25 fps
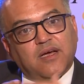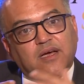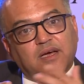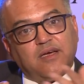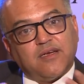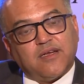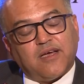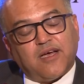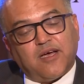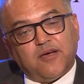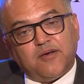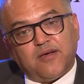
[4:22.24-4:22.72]

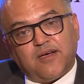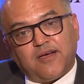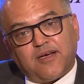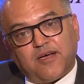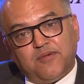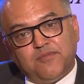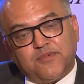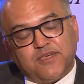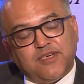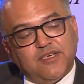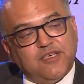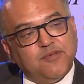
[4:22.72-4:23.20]
And
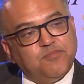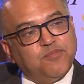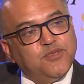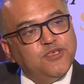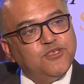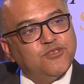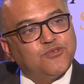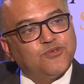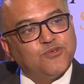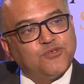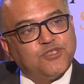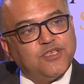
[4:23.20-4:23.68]
I'm really
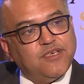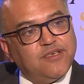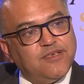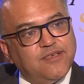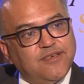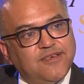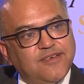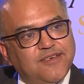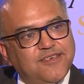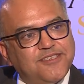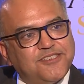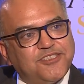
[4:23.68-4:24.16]
pleased
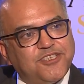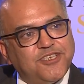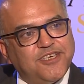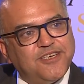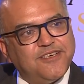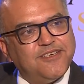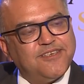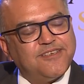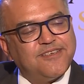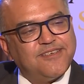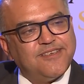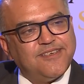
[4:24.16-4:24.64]
to
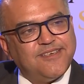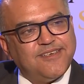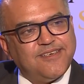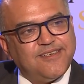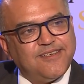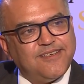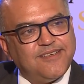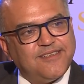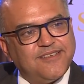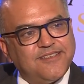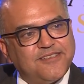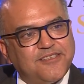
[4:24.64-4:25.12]
share
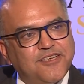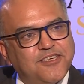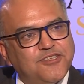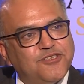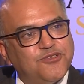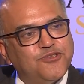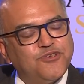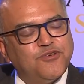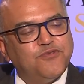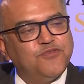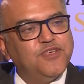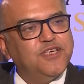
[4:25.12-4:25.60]
that,
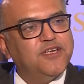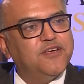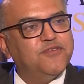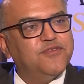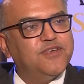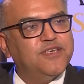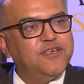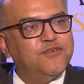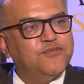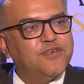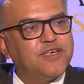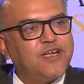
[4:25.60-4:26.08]
you know, we
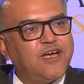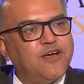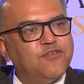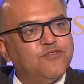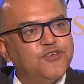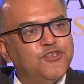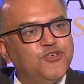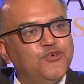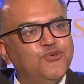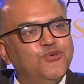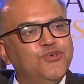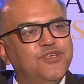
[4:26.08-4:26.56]
never even have
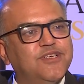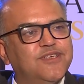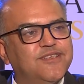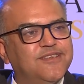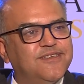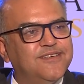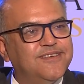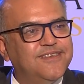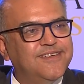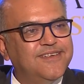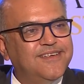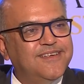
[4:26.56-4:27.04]
a
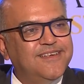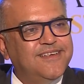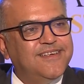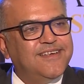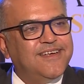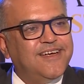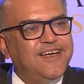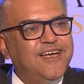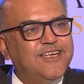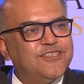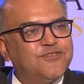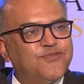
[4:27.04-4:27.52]
union
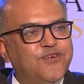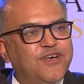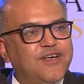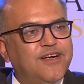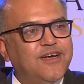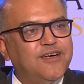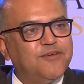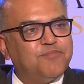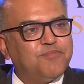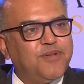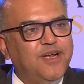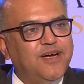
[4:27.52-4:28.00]
as far
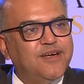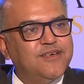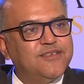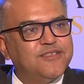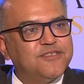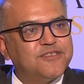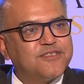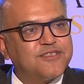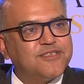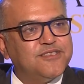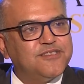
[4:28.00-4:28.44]
as our plant is